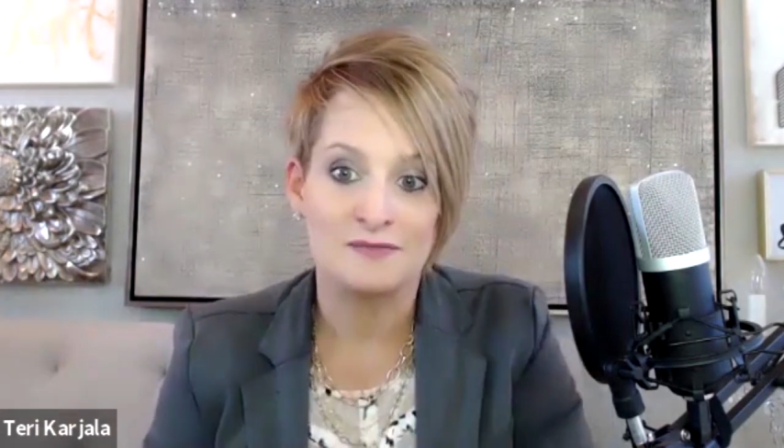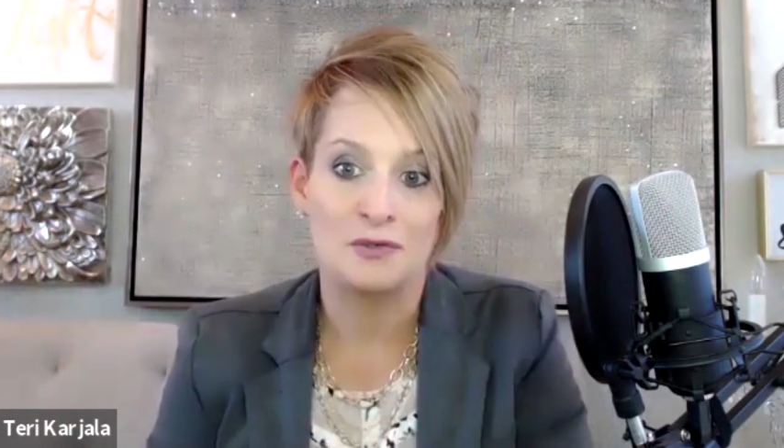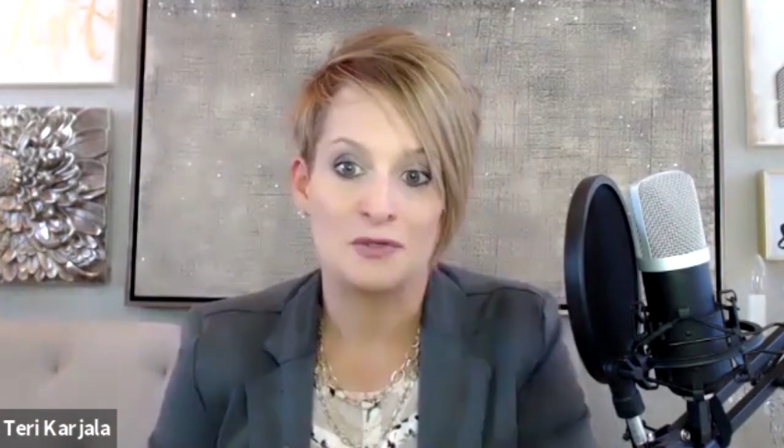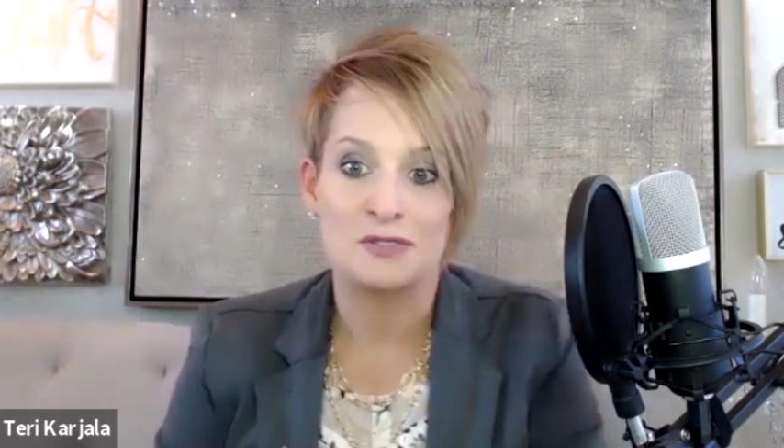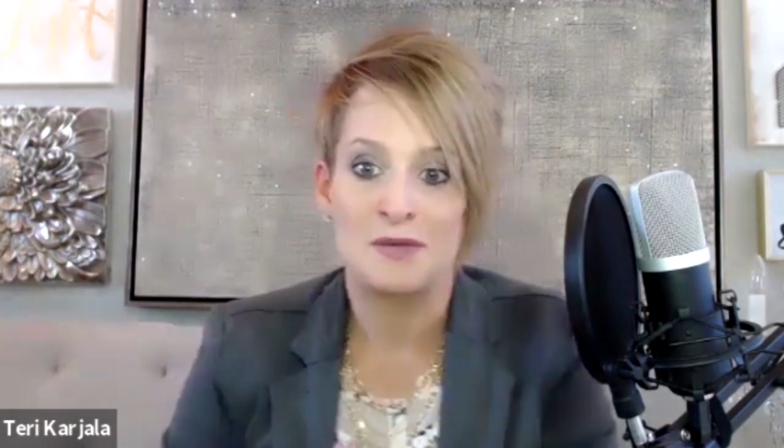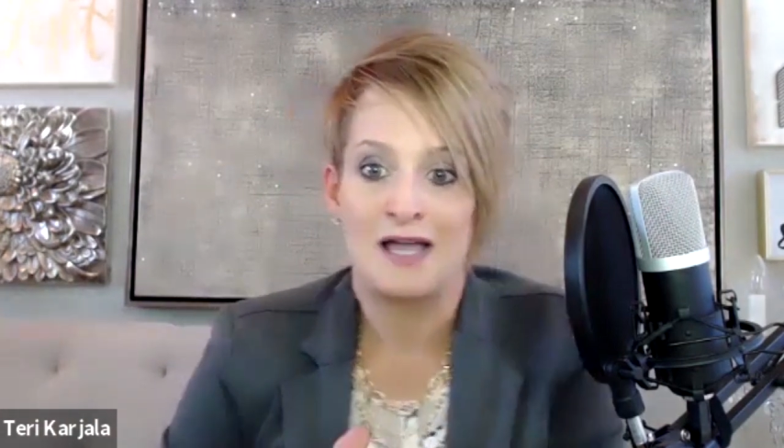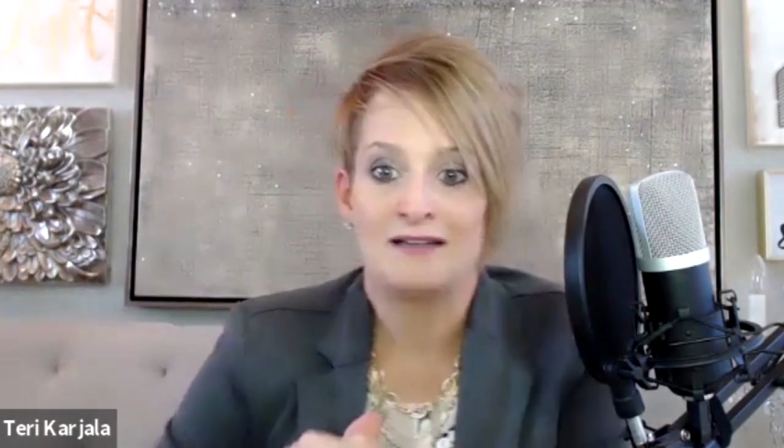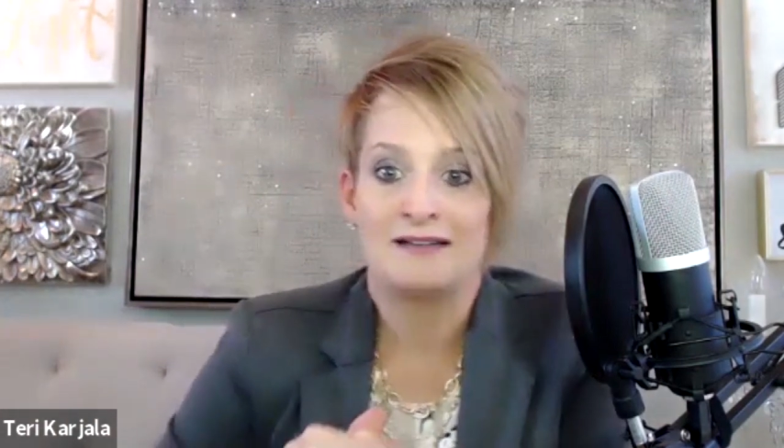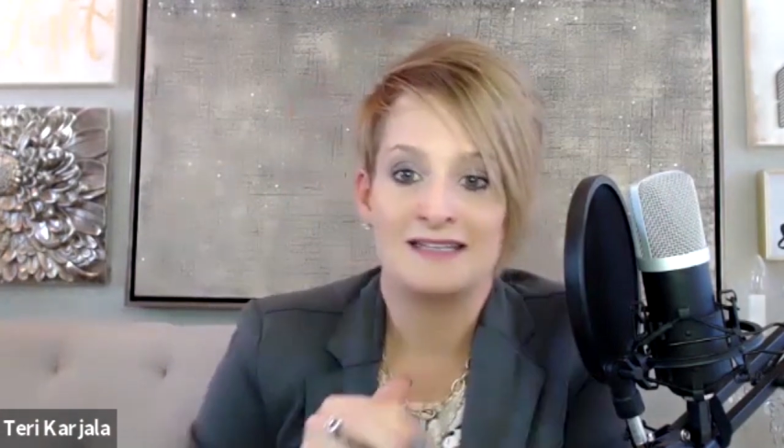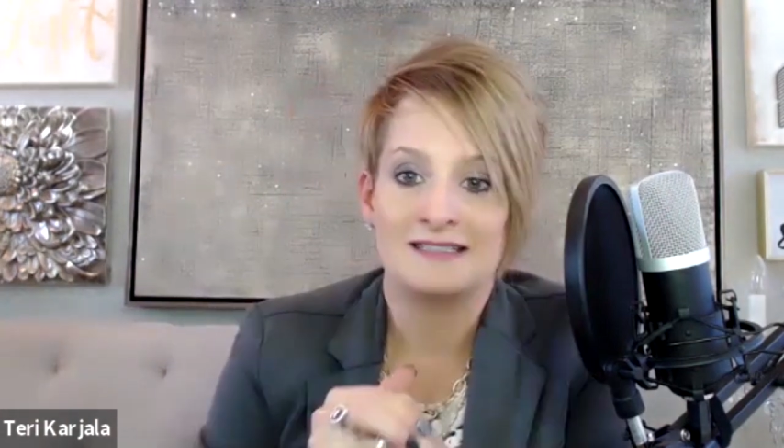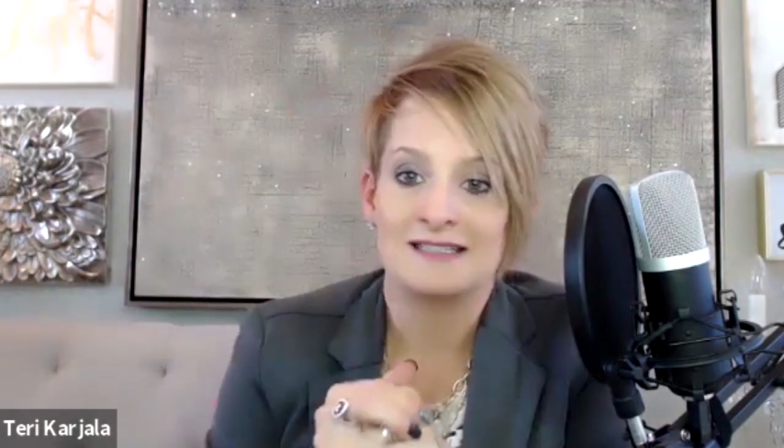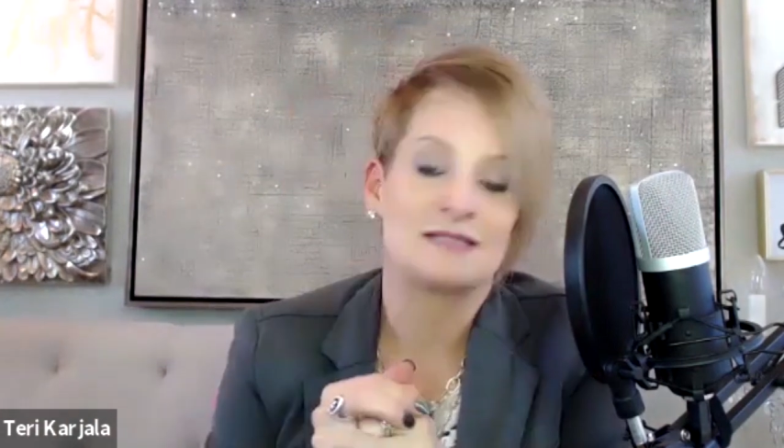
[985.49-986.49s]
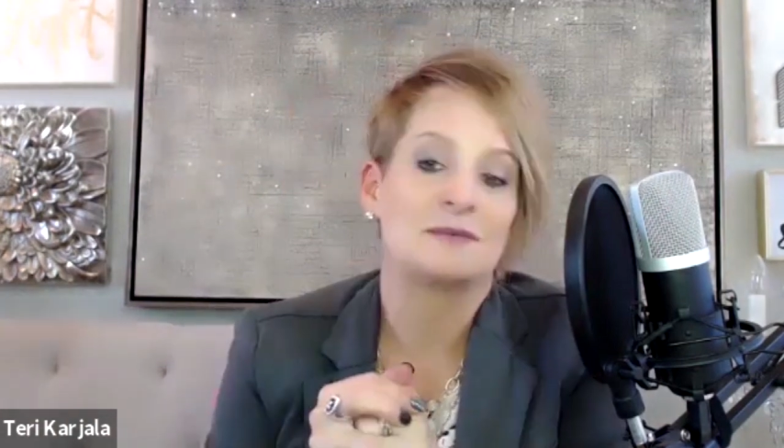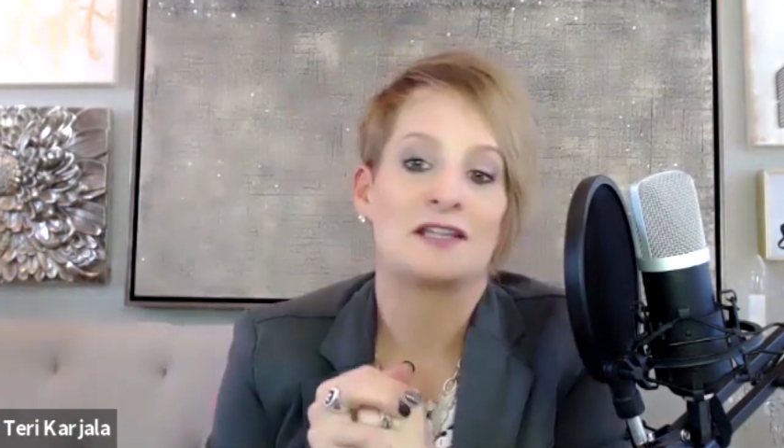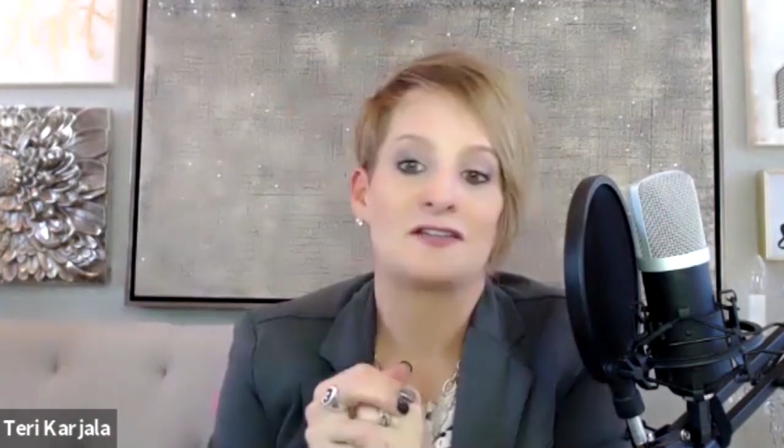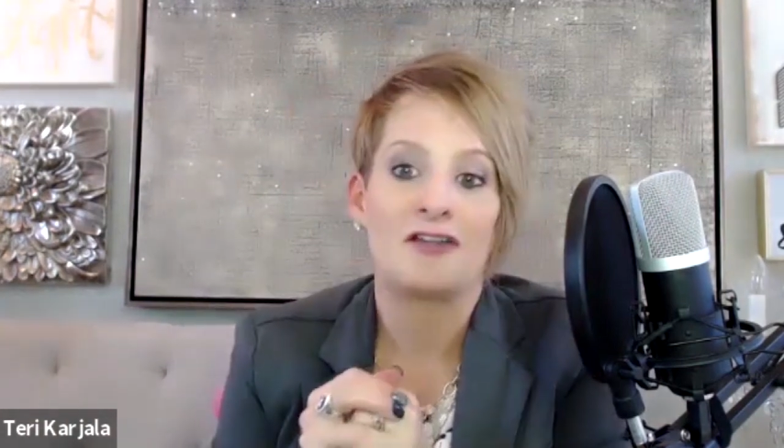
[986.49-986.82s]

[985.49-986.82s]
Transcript: spirituality into some of the